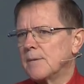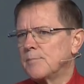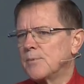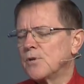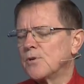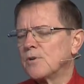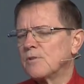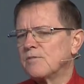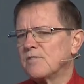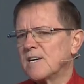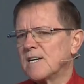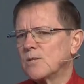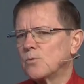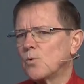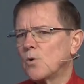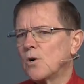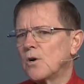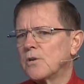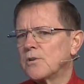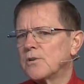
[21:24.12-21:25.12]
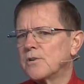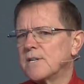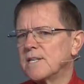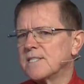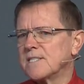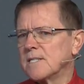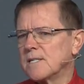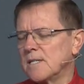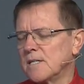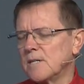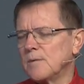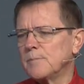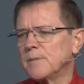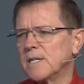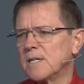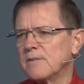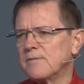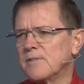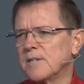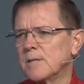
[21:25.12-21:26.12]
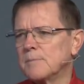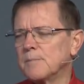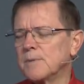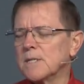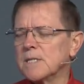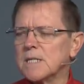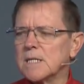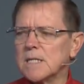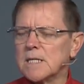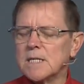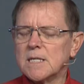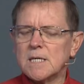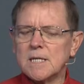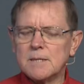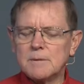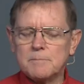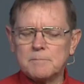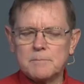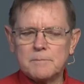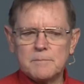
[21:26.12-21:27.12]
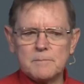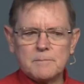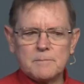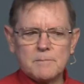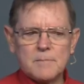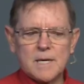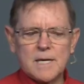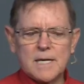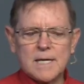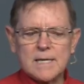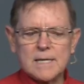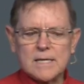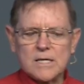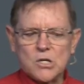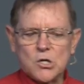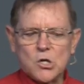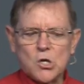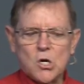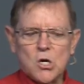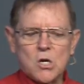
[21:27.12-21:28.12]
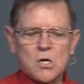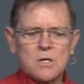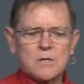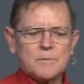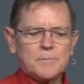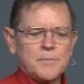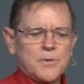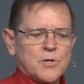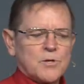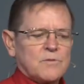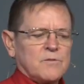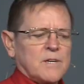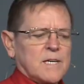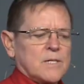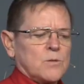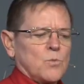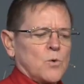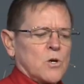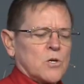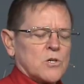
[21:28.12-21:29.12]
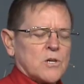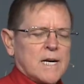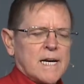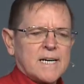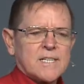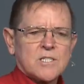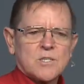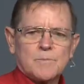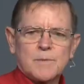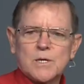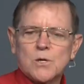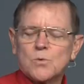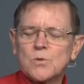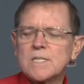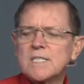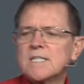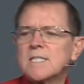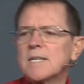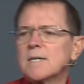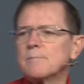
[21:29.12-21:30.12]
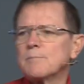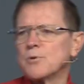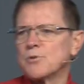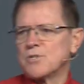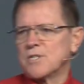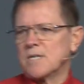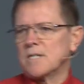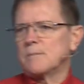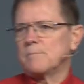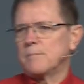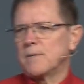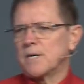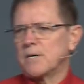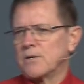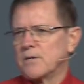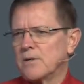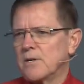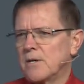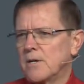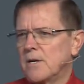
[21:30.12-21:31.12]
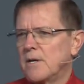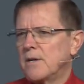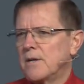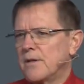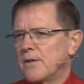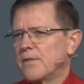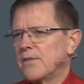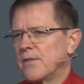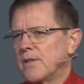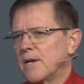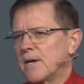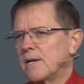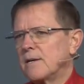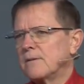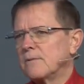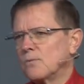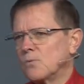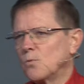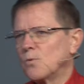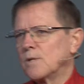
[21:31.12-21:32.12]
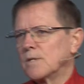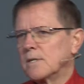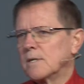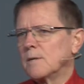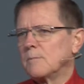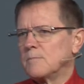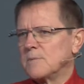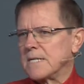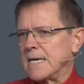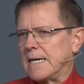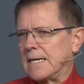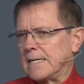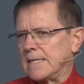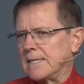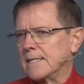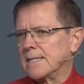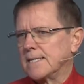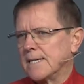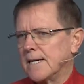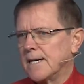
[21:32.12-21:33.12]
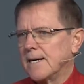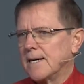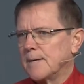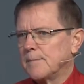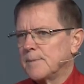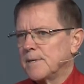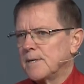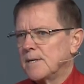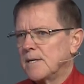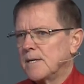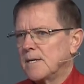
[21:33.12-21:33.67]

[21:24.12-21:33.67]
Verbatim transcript: purified water is a little benefit, but by law, purified water has to be only 10% better than what comes out of the tap.